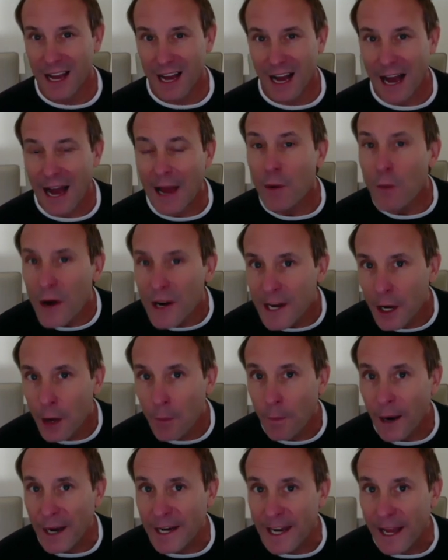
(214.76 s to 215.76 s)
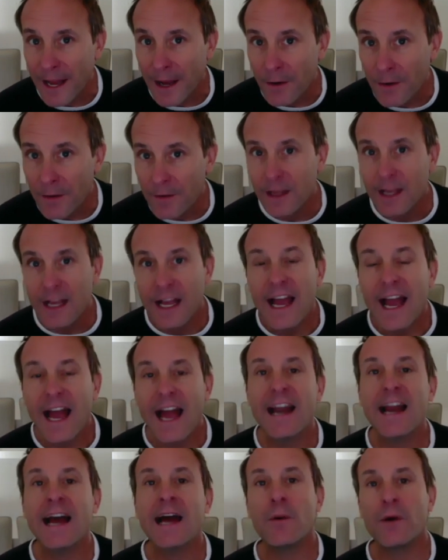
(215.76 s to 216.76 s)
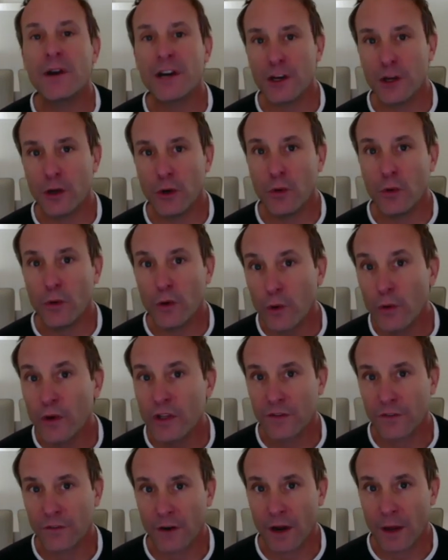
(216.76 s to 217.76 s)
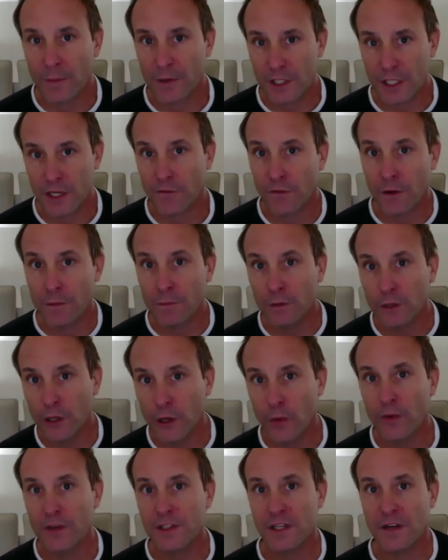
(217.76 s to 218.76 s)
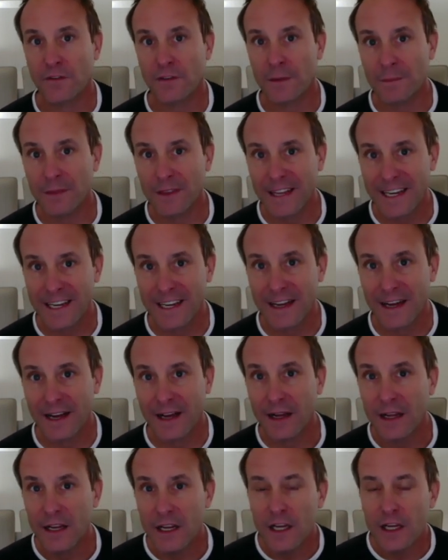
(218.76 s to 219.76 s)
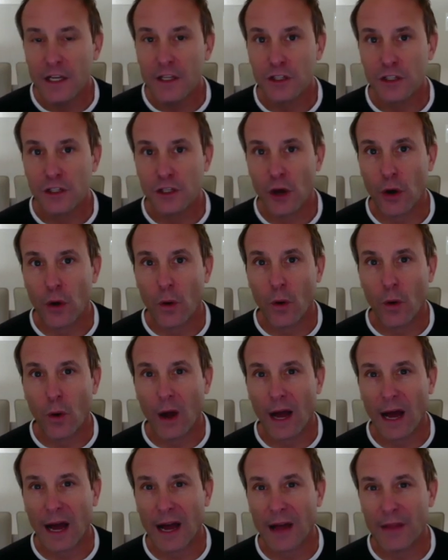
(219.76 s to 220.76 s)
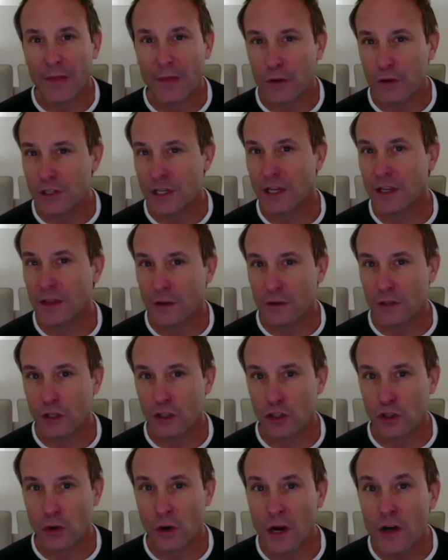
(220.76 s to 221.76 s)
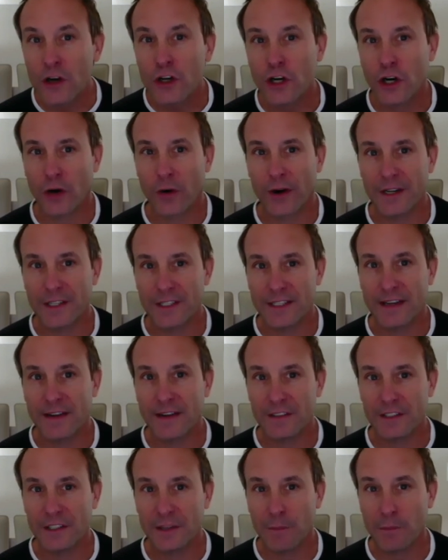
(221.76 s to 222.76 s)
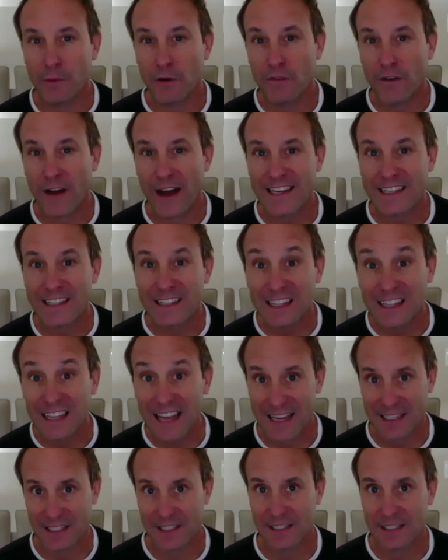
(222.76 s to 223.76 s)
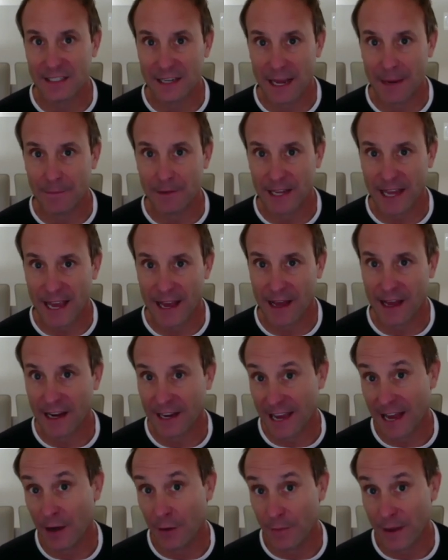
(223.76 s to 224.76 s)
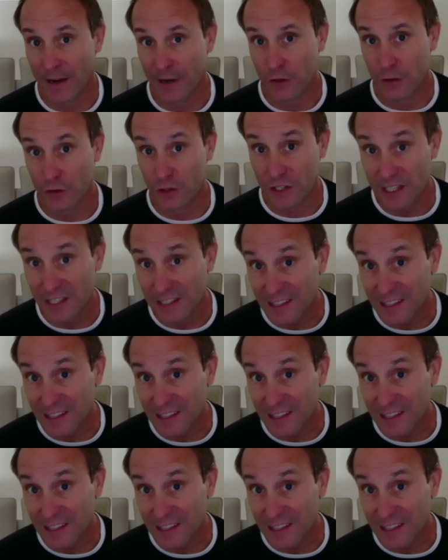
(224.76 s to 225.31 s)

I want help right now, and I want to know who it's from. Is it from Lou? Is it from Linda? So there's a strong current to provide less named account managers,